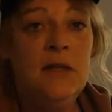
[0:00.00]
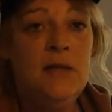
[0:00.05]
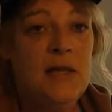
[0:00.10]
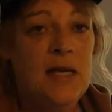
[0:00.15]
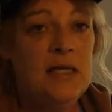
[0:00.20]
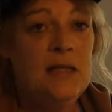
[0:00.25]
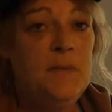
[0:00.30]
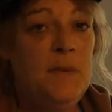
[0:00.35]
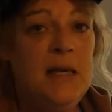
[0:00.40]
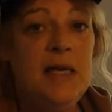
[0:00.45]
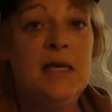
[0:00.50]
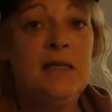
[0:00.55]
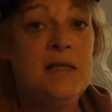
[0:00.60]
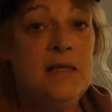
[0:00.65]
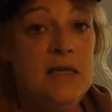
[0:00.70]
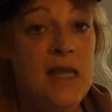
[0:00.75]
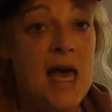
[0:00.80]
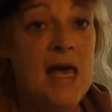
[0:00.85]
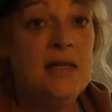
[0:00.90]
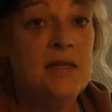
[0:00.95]
That's
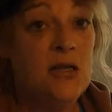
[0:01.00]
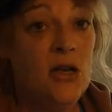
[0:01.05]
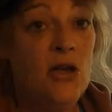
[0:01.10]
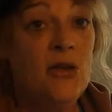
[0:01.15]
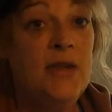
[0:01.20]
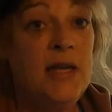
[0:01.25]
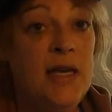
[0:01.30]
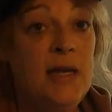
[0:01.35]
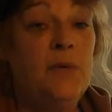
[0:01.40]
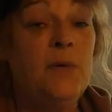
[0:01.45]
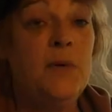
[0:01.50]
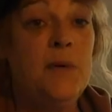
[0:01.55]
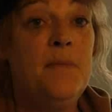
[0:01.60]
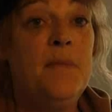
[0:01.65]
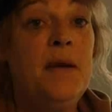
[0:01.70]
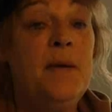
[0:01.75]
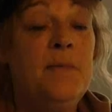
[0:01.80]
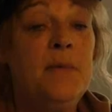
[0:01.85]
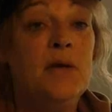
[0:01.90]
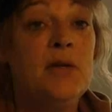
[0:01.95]
because that's all they
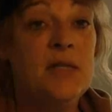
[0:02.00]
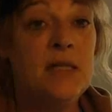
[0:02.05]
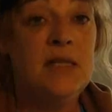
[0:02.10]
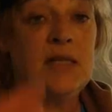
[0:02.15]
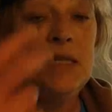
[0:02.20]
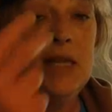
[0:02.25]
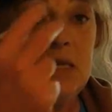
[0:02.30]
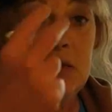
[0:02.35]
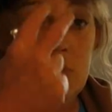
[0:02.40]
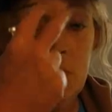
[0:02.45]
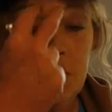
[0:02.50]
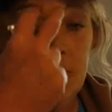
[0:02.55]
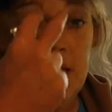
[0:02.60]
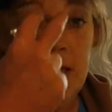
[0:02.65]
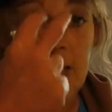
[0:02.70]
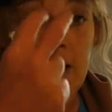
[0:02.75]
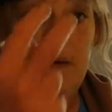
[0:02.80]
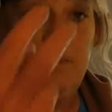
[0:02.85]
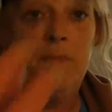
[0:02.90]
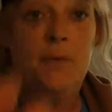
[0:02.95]
remember. It's because that's what
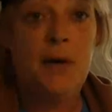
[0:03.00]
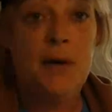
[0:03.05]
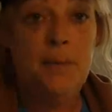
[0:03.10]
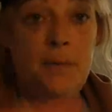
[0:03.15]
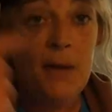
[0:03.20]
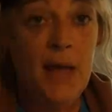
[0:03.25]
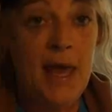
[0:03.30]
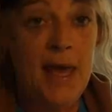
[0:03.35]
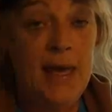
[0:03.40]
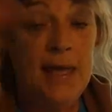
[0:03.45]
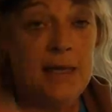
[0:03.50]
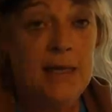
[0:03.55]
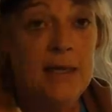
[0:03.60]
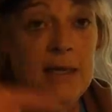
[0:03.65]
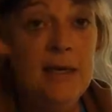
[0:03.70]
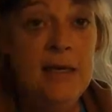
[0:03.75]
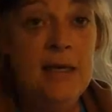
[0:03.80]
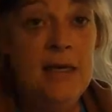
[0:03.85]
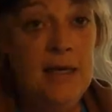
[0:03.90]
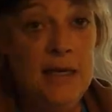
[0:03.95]
they keep replaying,
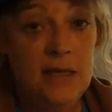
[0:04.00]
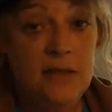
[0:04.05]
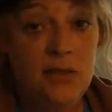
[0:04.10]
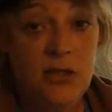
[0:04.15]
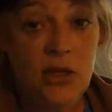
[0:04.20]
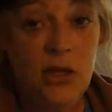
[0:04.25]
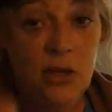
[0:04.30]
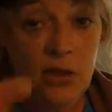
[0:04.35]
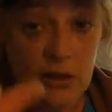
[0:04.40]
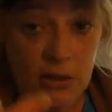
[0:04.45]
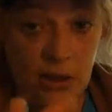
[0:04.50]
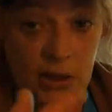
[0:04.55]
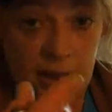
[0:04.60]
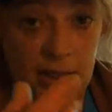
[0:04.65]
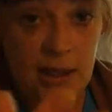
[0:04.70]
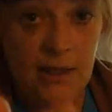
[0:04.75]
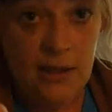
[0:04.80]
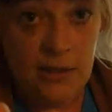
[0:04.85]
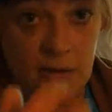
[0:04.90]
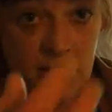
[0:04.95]
is look,
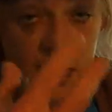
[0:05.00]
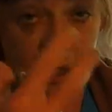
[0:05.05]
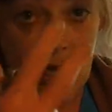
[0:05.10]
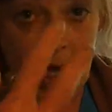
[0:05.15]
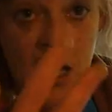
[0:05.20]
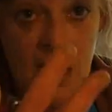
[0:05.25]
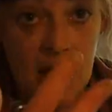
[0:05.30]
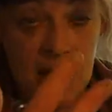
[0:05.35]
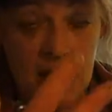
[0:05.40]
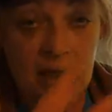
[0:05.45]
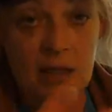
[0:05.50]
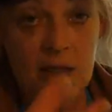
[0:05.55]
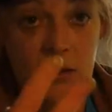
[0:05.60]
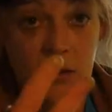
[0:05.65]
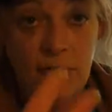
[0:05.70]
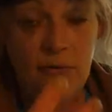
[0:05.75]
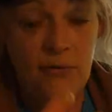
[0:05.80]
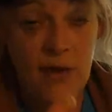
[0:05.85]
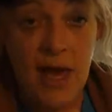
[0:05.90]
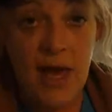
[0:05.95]
looking at the gun in
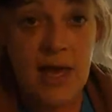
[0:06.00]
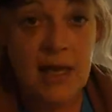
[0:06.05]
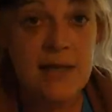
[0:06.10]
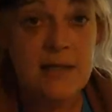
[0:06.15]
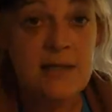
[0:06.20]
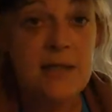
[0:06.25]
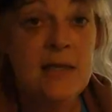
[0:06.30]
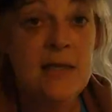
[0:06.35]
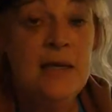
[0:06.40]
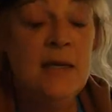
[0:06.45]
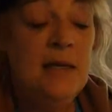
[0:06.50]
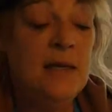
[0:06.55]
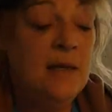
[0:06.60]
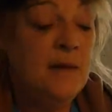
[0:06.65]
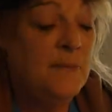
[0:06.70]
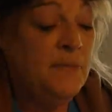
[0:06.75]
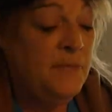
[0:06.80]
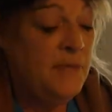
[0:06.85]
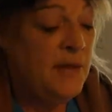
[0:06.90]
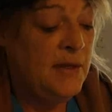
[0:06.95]
their face.
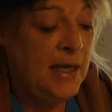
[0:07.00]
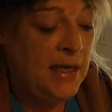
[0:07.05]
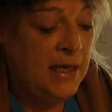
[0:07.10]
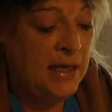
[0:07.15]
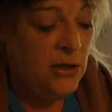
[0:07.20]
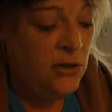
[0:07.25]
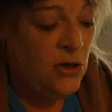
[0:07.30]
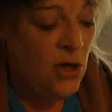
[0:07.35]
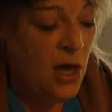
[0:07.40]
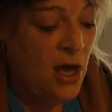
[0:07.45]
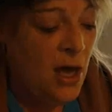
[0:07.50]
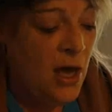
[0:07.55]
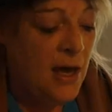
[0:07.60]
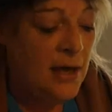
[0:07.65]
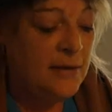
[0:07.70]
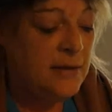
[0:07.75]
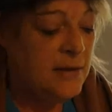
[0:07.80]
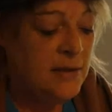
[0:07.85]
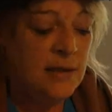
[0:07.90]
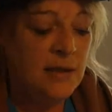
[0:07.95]
They
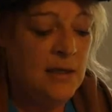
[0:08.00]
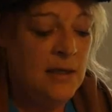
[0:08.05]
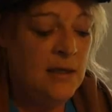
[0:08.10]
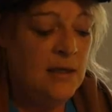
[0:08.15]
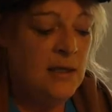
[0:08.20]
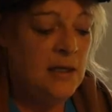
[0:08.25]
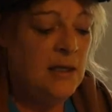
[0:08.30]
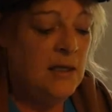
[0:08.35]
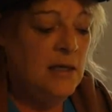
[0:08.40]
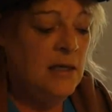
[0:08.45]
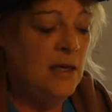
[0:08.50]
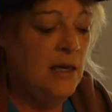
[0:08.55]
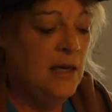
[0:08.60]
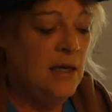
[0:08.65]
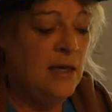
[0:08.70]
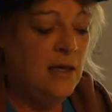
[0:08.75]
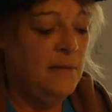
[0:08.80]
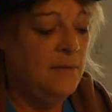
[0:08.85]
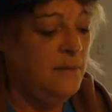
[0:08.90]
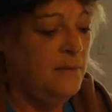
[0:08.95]
cannot
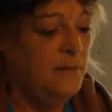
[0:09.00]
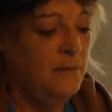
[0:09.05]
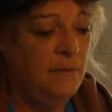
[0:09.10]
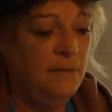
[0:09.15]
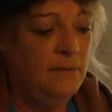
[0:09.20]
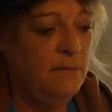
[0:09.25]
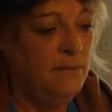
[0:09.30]
um,